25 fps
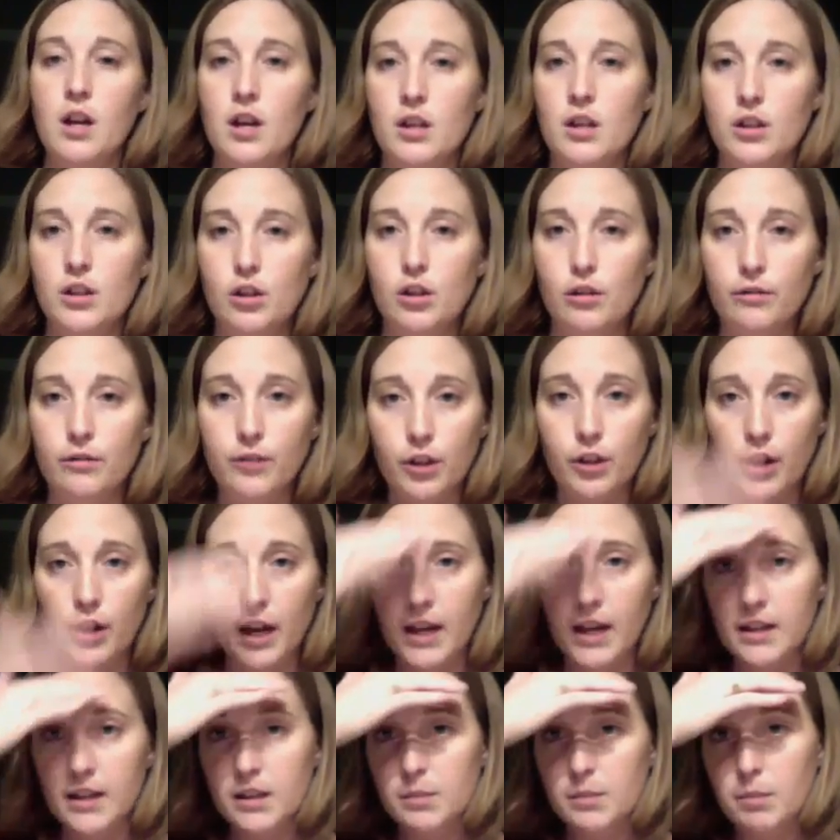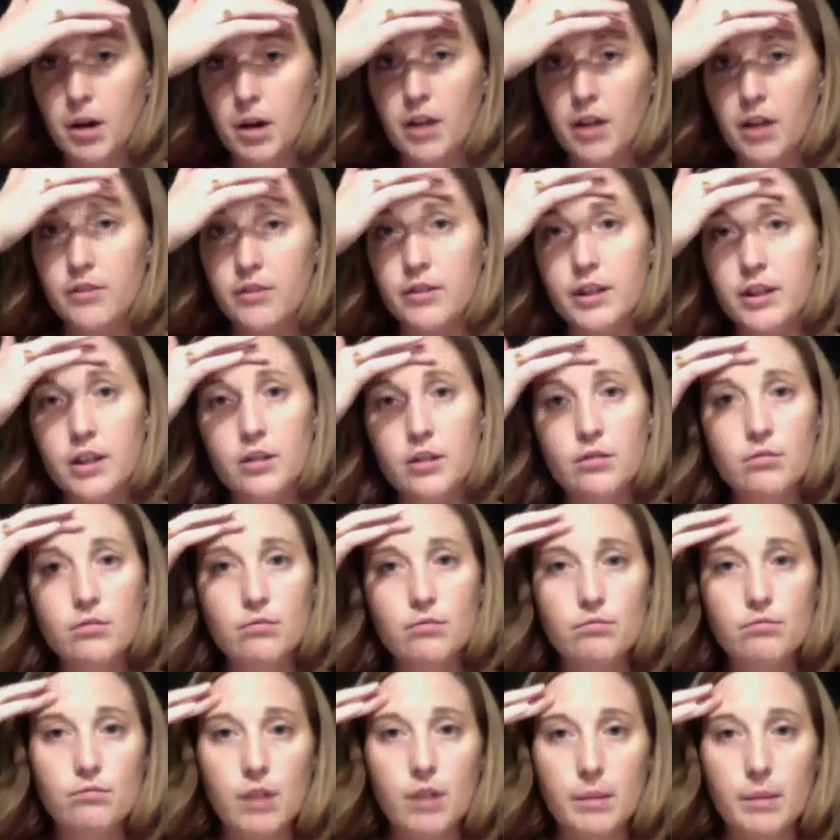So if your head is bothering you,
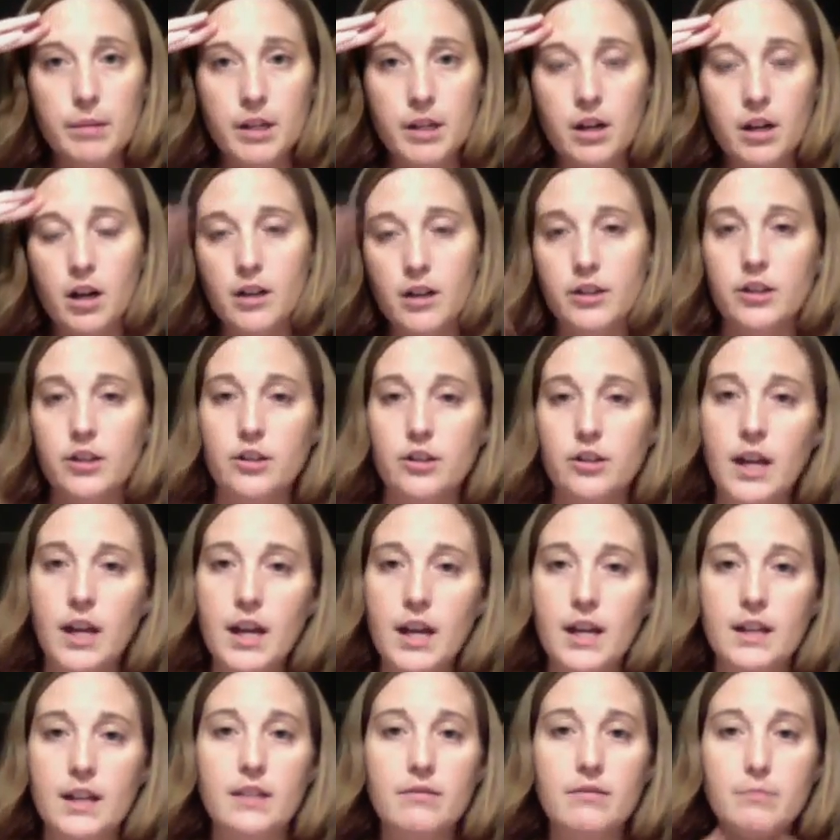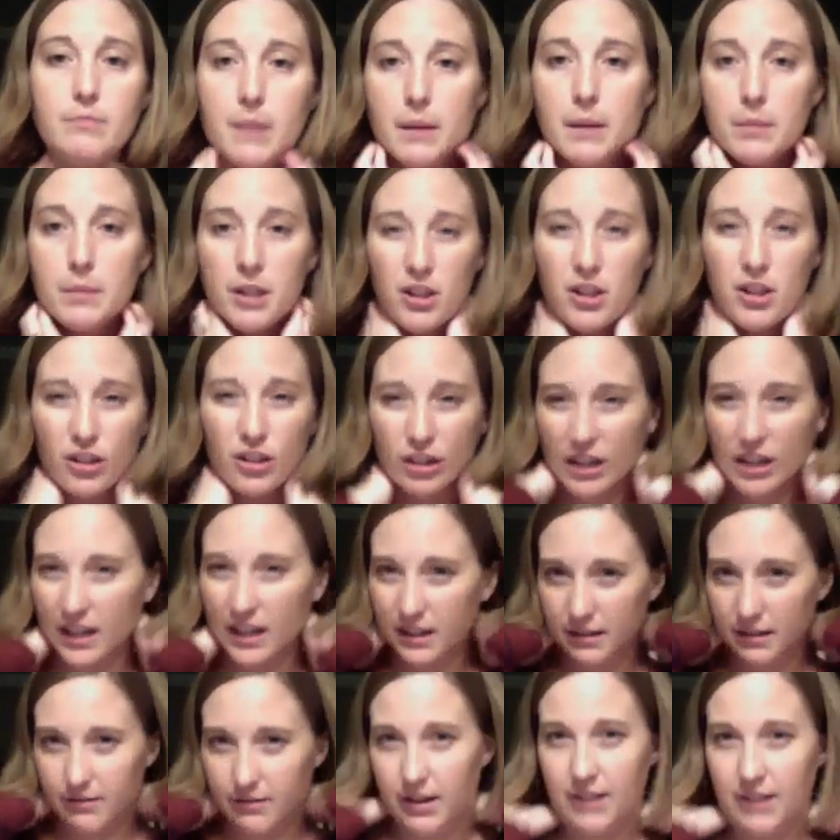rub it on your head. If maybe you're kind
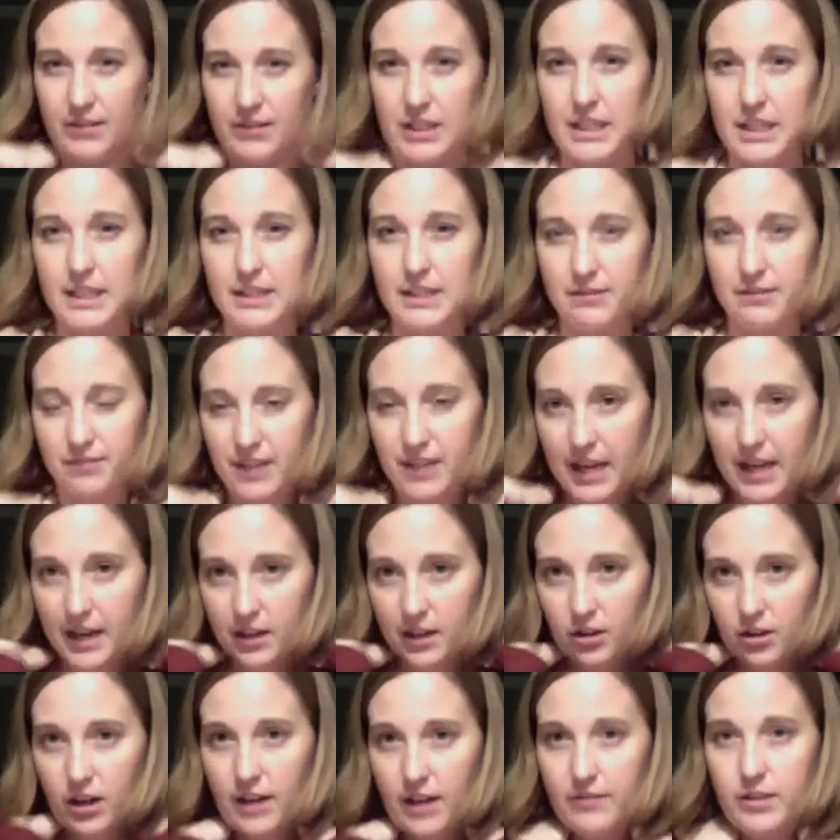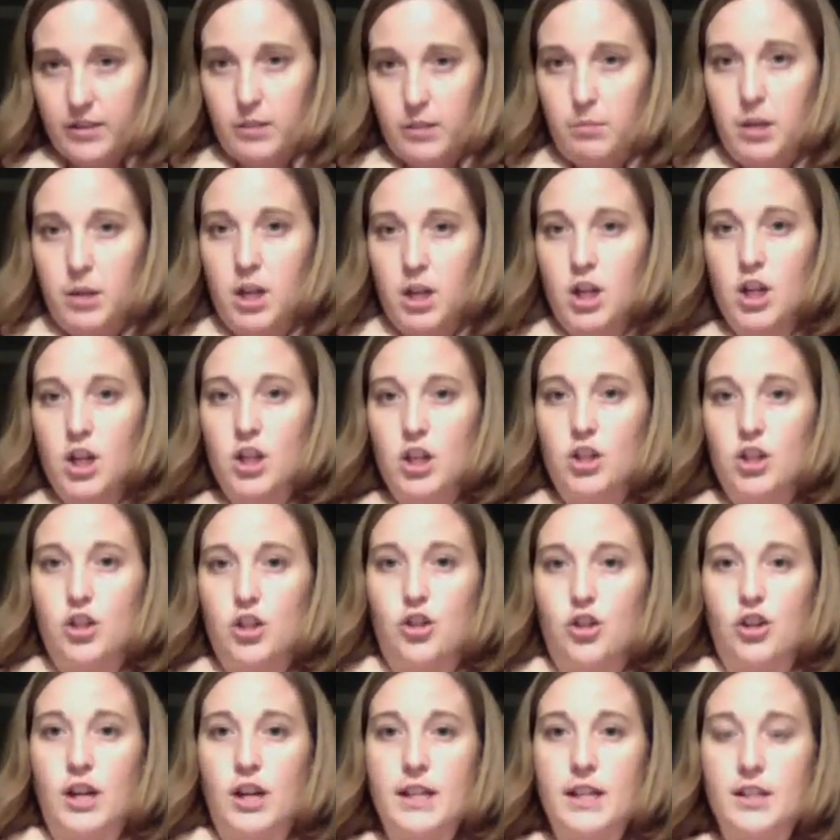of have a stiff neck or have some
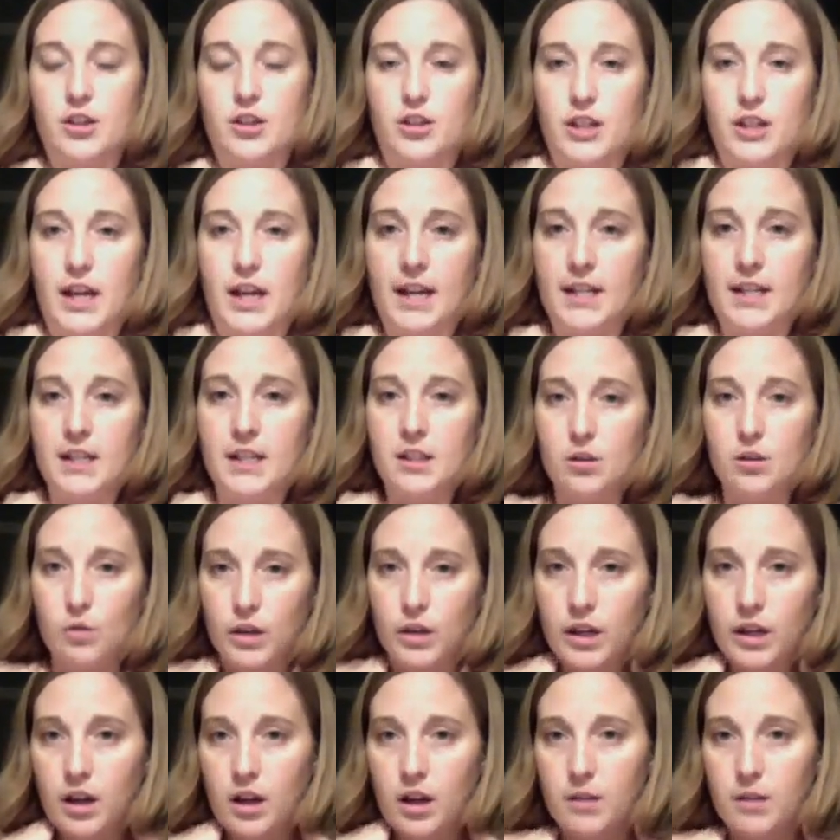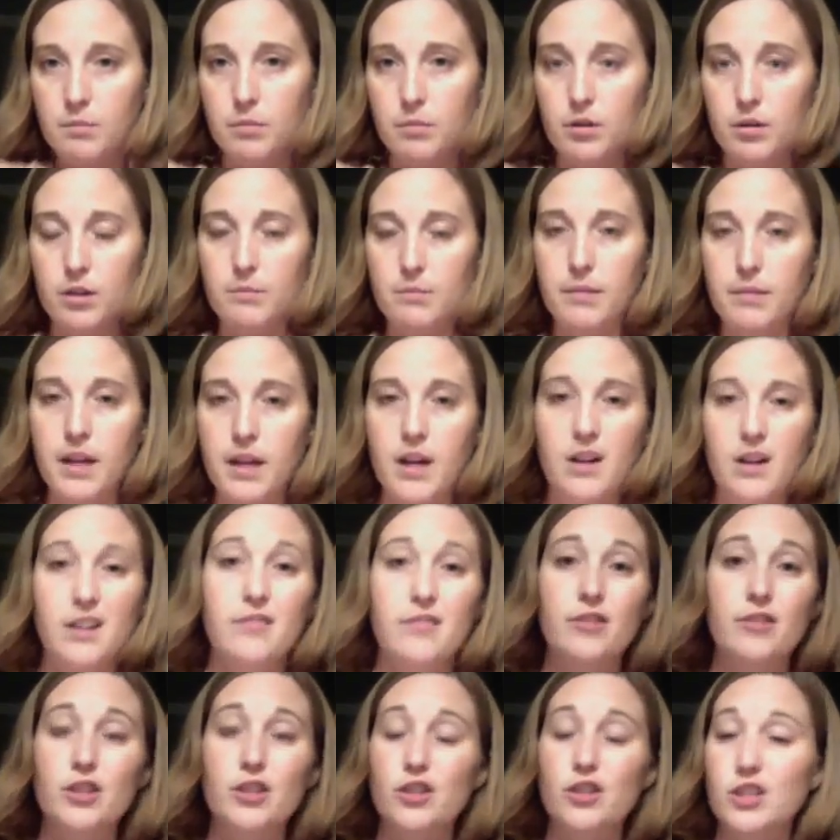stress or tightness going on, put them there.
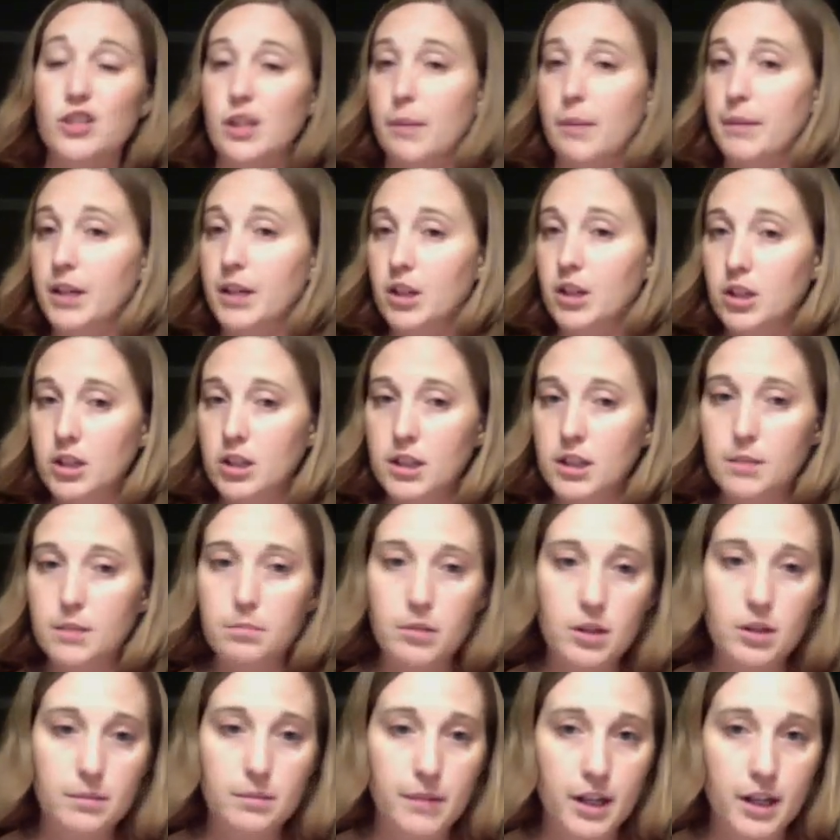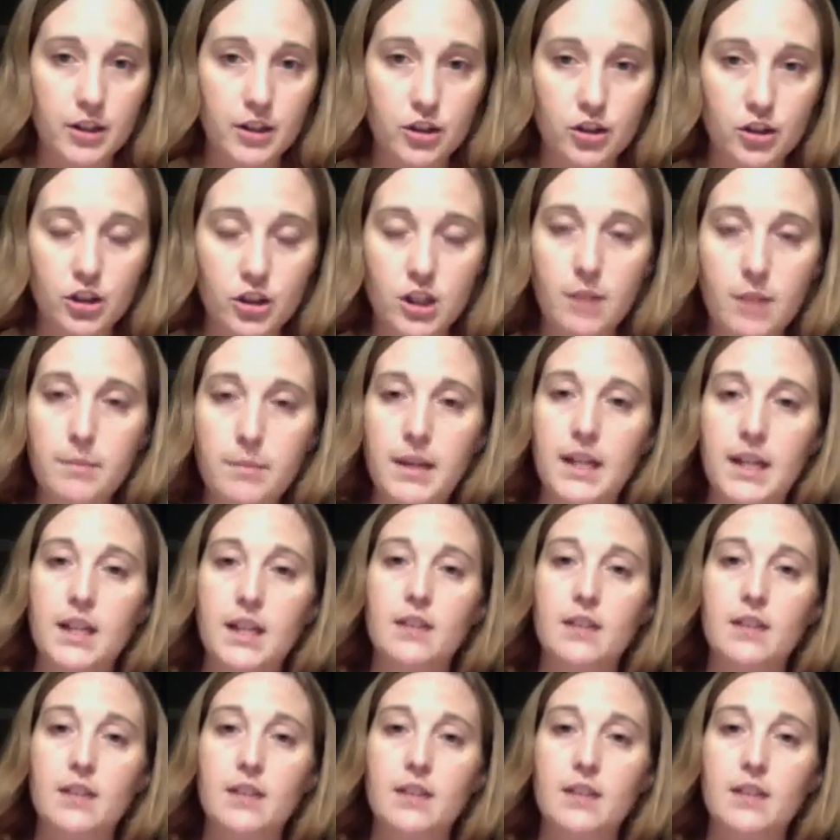If your stomach hurts, put them on your stomach.